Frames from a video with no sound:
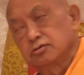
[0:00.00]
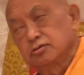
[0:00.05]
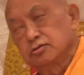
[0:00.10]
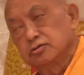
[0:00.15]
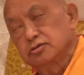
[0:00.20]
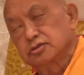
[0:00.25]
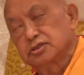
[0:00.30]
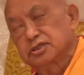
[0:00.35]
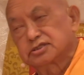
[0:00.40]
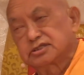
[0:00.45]

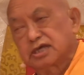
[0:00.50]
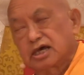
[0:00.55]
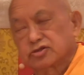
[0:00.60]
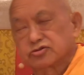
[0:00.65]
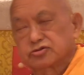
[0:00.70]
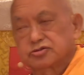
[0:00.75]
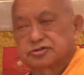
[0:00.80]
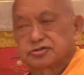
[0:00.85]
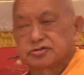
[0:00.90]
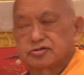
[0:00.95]
With the
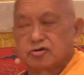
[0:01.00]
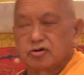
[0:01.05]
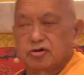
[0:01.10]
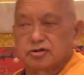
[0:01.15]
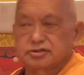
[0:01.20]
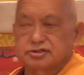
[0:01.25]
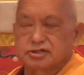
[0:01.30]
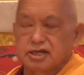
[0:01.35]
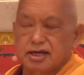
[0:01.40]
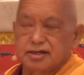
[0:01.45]
sadhus a
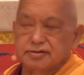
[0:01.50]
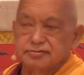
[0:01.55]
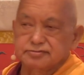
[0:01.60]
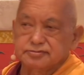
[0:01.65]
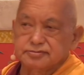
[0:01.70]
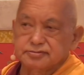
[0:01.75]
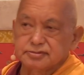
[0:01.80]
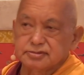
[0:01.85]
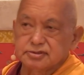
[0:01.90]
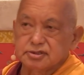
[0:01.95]
long time.